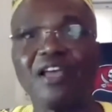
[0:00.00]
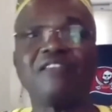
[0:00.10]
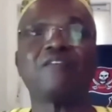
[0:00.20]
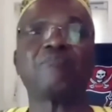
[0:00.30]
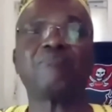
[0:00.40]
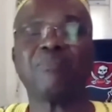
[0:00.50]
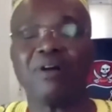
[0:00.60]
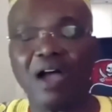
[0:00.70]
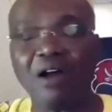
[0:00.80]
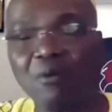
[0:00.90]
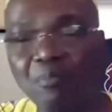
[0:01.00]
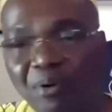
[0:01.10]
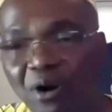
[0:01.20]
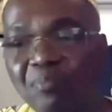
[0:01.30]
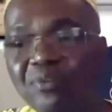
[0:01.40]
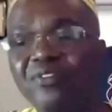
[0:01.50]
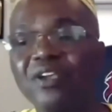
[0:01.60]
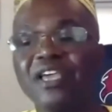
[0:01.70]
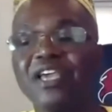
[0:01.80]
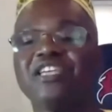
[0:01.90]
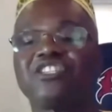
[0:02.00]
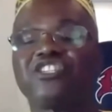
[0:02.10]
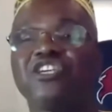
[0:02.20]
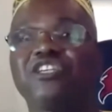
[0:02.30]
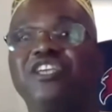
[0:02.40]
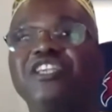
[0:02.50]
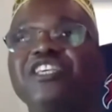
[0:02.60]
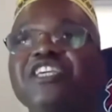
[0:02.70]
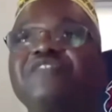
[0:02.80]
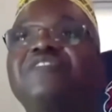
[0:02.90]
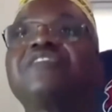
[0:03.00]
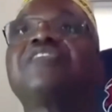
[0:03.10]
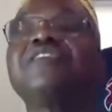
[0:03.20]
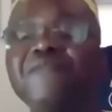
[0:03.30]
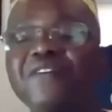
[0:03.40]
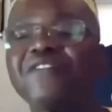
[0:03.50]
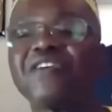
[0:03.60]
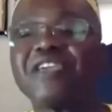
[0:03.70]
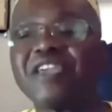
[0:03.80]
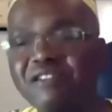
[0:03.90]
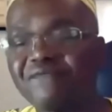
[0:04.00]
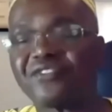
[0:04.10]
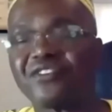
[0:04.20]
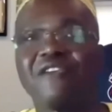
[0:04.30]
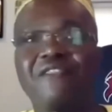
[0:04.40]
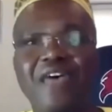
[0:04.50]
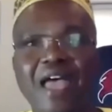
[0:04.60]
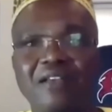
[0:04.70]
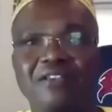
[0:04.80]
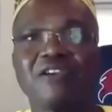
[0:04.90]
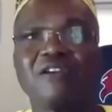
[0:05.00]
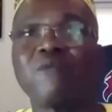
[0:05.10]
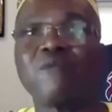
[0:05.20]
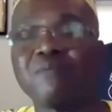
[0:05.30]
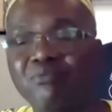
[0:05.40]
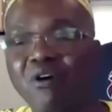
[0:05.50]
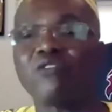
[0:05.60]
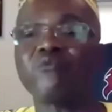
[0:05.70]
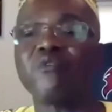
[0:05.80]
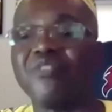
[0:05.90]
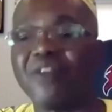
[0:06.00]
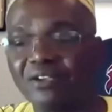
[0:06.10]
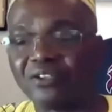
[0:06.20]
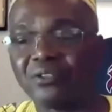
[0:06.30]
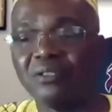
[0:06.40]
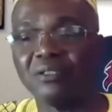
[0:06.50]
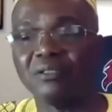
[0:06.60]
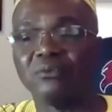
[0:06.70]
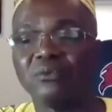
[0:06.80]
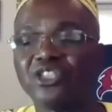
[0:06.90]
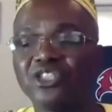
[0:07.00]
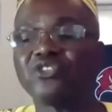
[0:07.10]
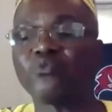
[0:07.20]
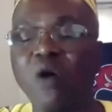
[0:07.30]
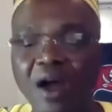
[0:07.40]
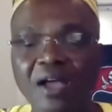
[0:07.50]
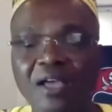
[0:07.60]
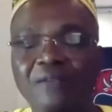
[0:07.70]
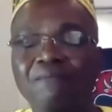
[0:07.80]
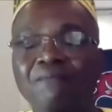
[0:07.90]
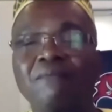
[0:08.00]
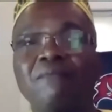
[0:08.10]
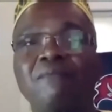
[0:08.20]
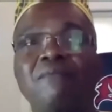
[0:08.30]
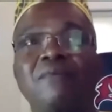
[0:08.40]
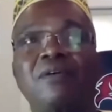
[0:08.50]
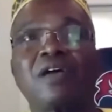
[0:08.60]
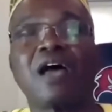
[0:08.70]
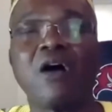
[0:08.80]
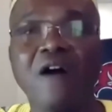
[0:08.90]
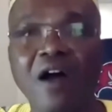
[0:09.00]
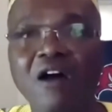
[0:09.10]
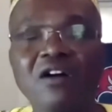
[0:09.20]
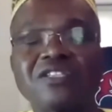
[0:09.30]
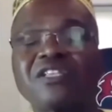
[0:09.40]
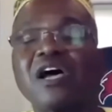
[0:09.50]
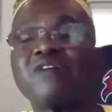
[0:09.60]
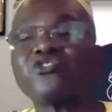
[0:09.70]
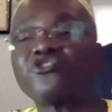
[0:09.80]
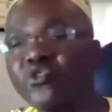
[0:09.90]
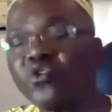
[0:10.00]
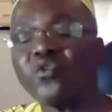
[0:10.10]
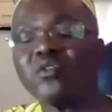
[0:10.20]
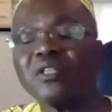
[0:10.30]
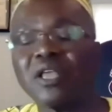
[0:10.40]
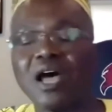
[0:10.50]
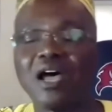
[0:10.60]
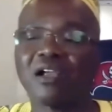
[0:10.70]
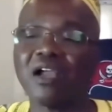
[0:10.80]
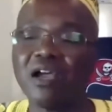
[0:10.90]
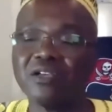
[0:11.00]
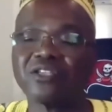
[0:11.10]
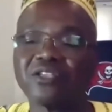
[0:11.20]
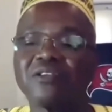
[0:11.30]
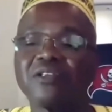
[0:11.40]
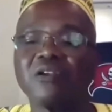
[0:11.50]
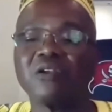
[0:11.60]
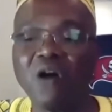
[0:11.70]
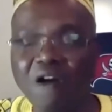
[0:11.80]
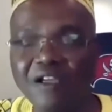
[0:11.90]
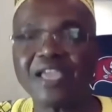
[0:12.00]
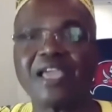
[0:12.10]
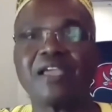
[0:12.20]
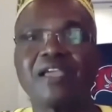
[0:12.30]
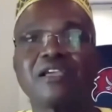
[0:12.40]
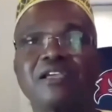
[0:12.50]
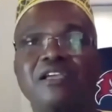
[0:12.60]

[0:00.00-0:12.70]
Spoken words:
and our purpose is indeed to deliver the gift that we brought with us, which is why our hearts and our soul are constantly longing